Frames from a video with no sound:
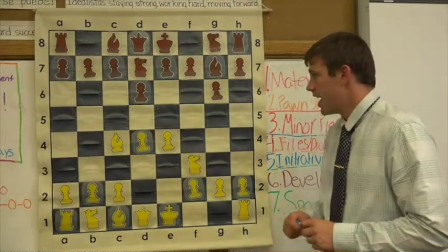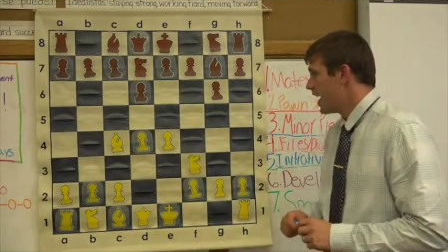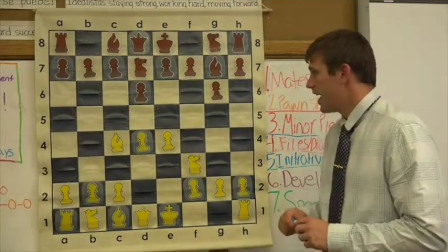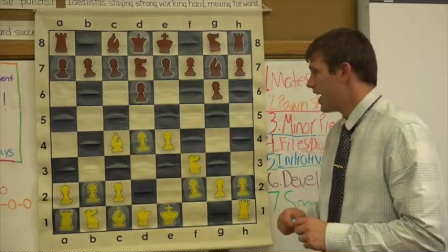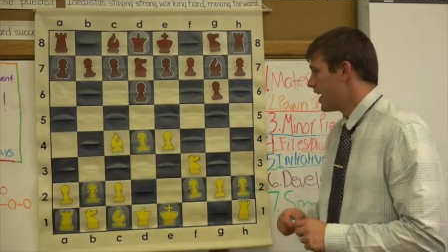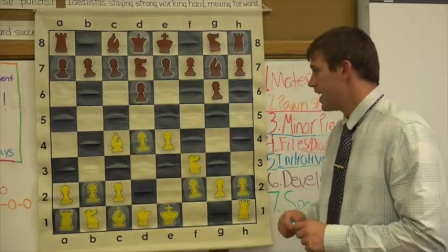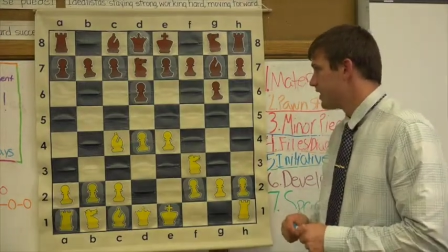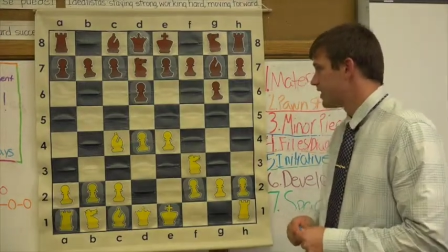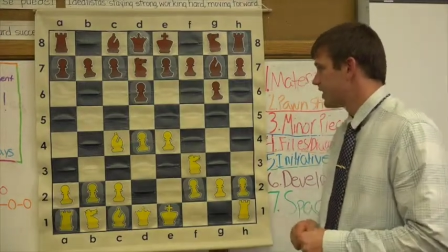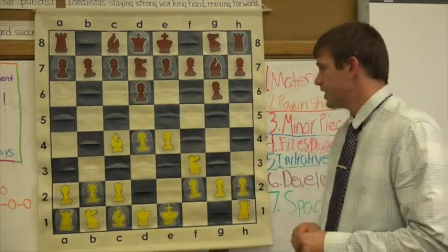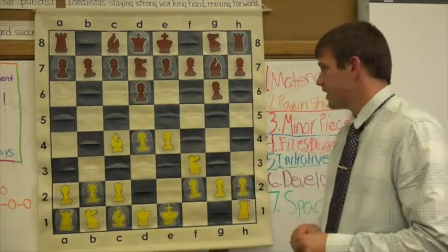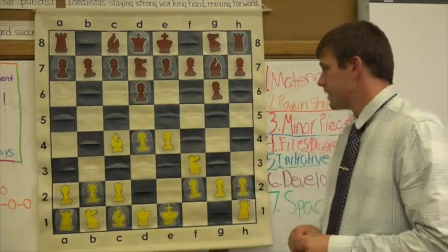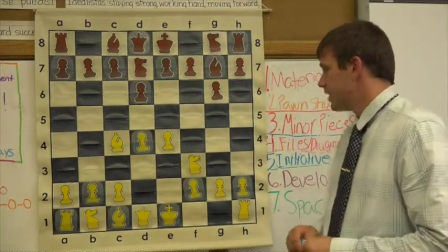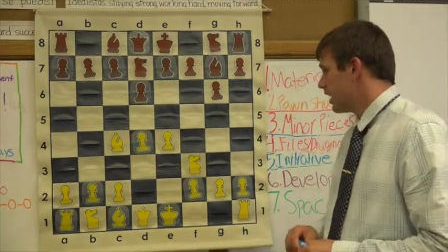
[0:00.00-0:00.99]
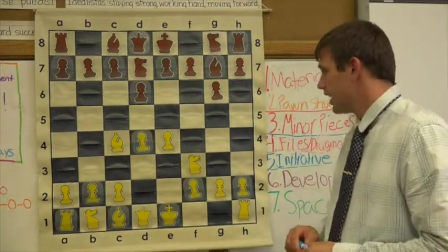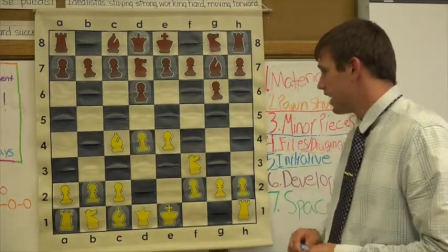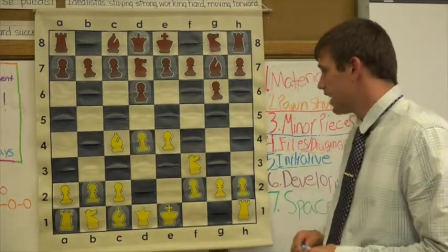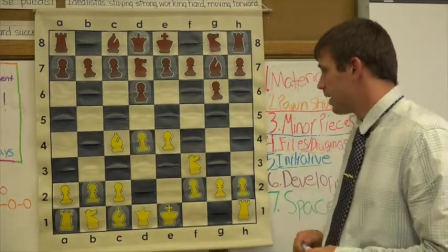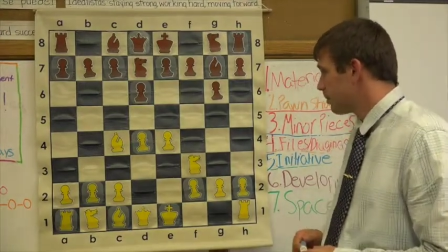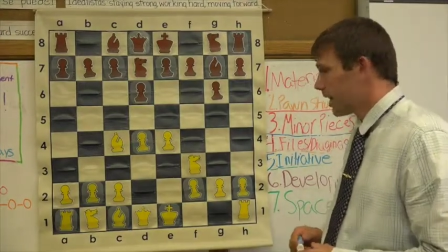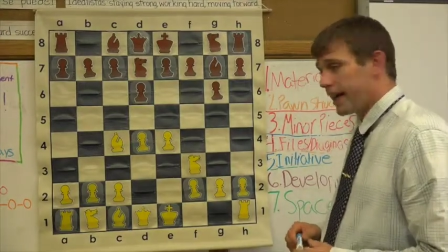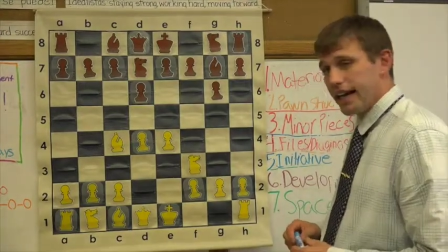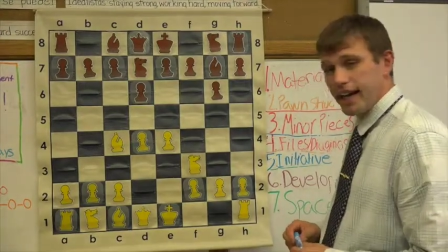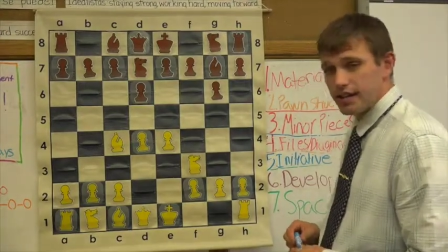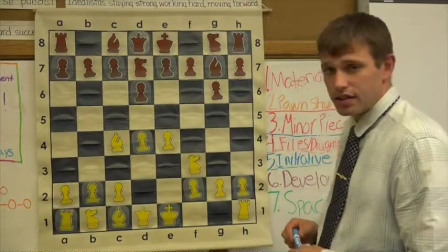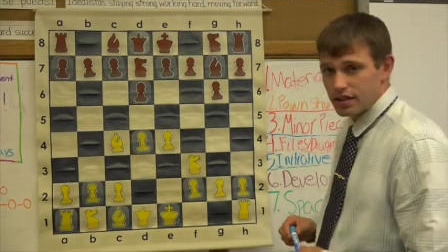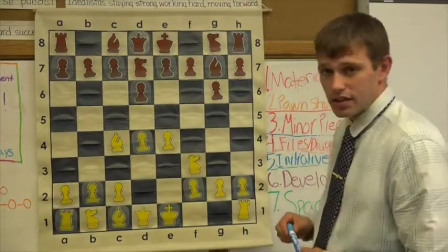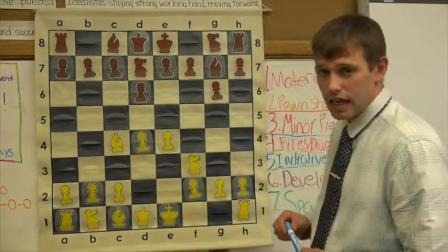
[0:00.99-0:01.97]
And black
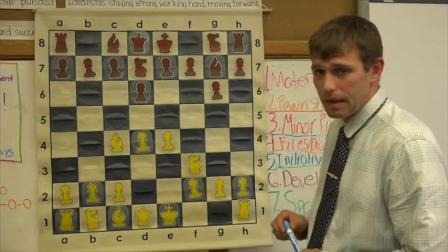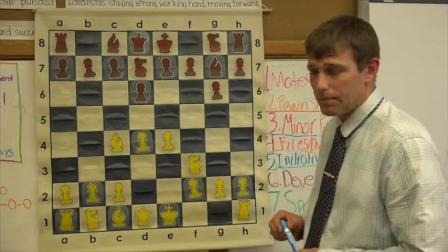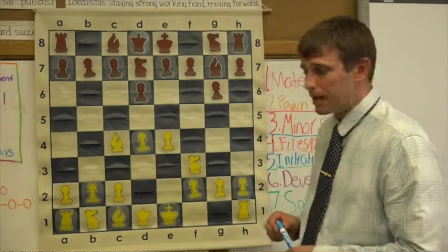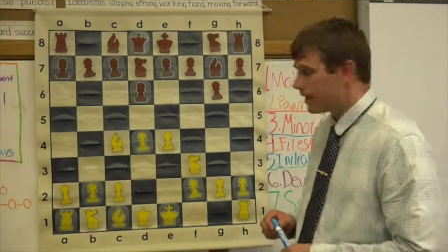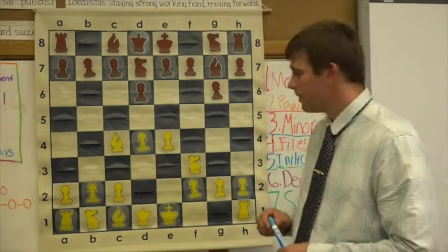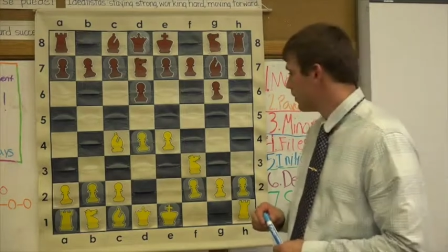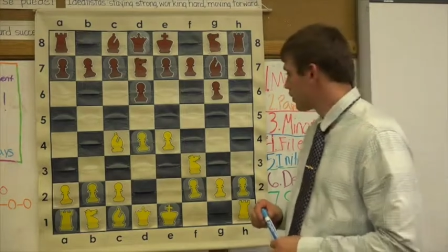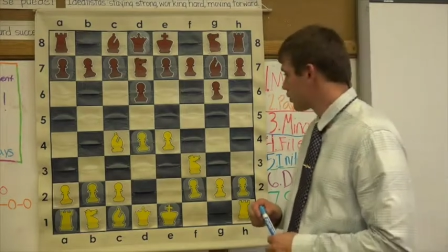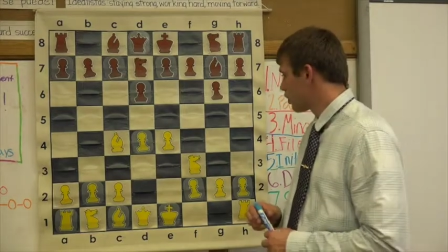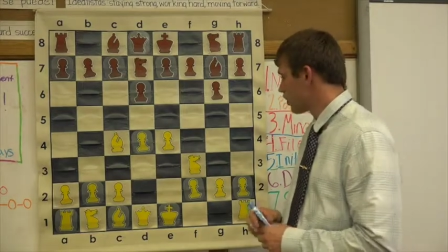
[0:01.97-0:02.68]
has to stop it.